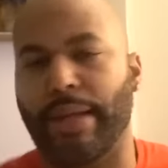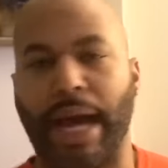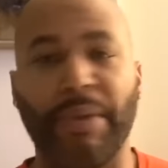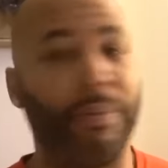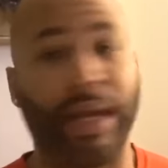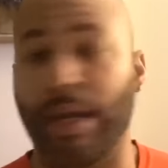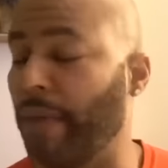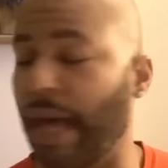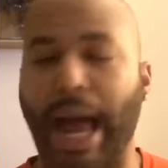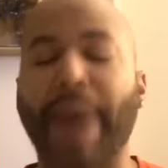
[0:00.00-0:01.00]
I've been making
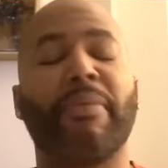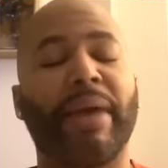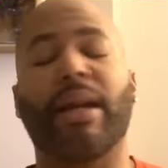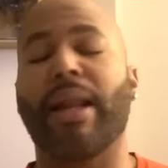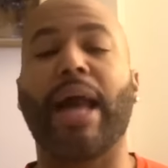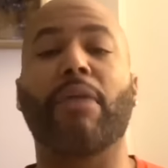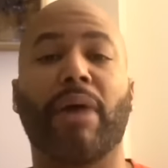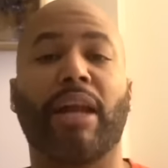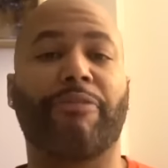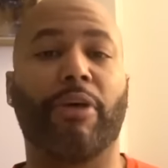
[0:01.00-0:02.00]
a lot of
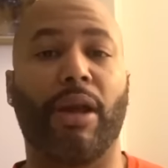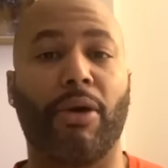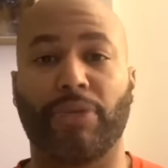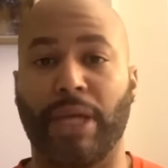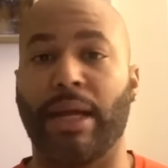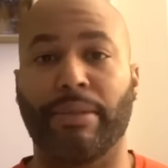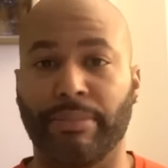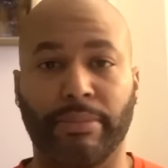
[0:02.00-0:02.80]
money for a long time.